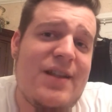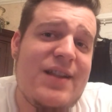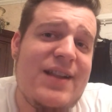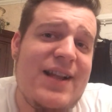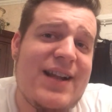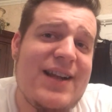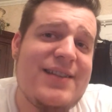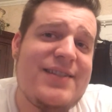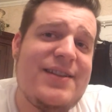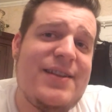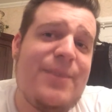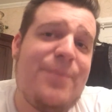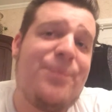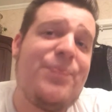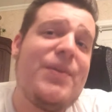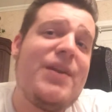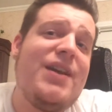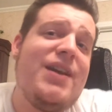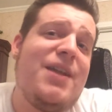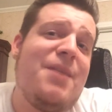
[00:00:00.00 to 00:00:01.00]
Like I
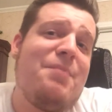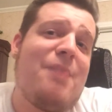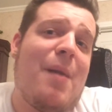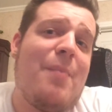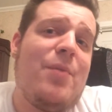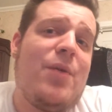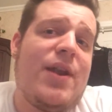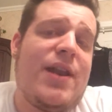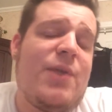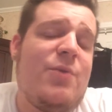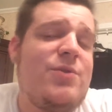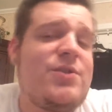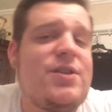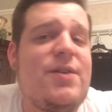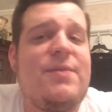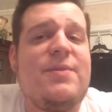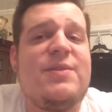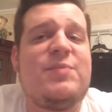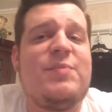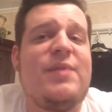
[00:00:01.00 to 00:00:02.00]
said, my money was
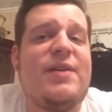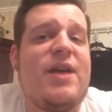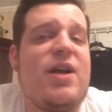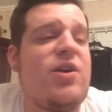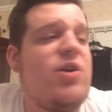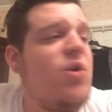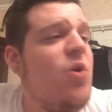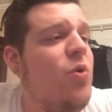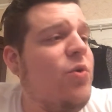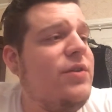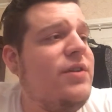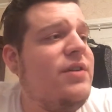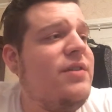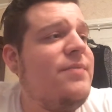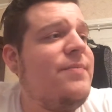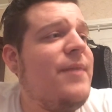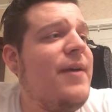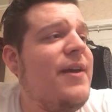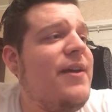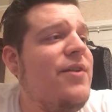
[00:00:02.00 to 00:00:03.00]
on this being a
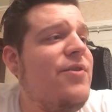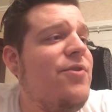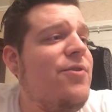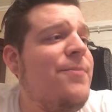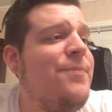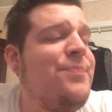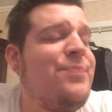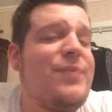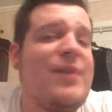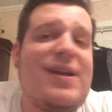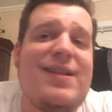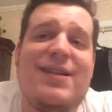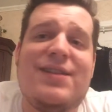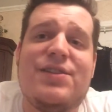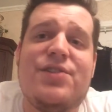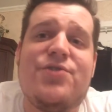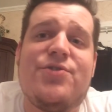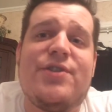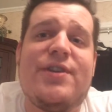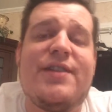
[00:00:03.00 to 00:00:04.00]
golden ale. I like
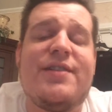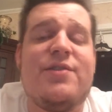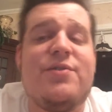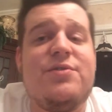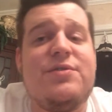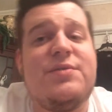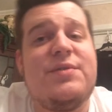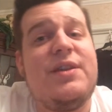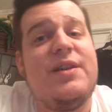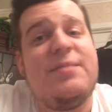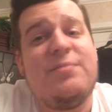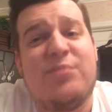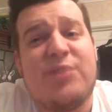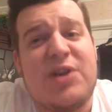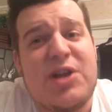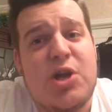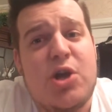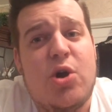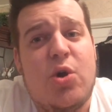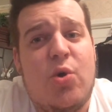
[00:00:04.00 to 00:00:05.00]
to drink those
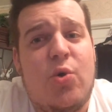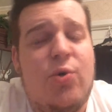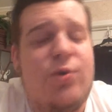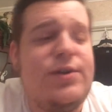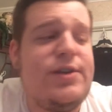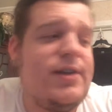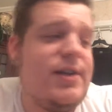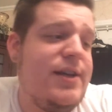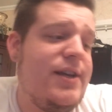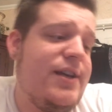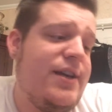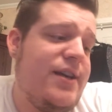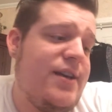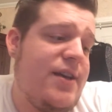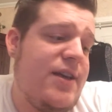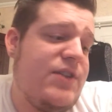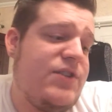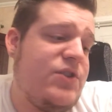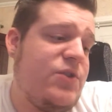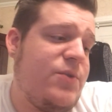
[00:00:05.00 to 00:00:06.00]
pretty cold,
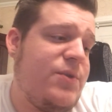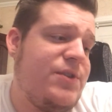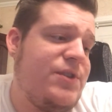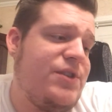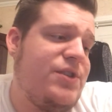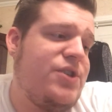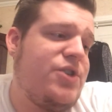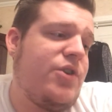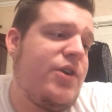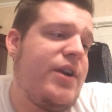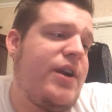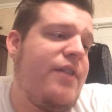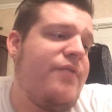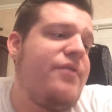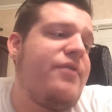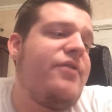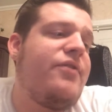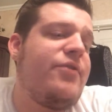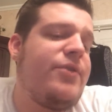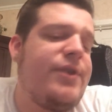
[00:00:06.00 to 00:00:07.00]
and so this is straight out of
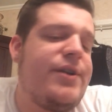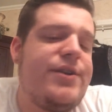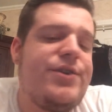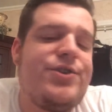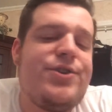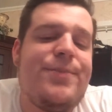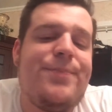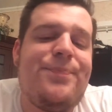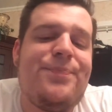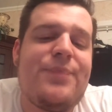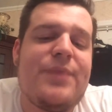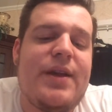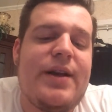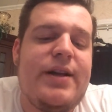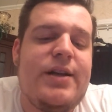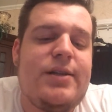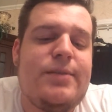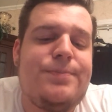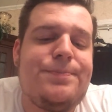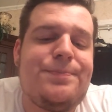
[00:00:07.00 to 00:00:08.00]
the fridge.
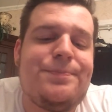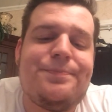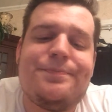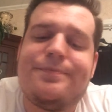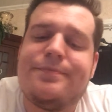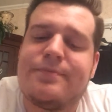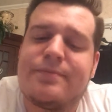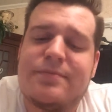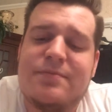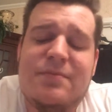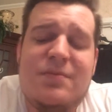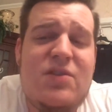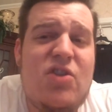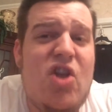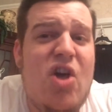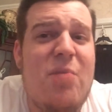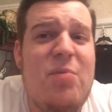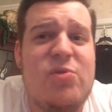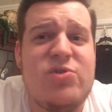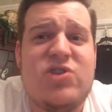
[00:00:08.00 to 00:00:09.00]

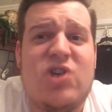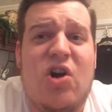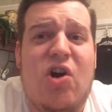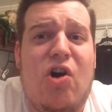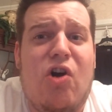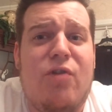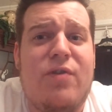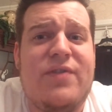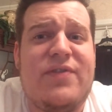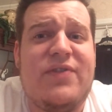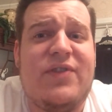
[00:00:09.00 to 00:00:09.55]
Almost all the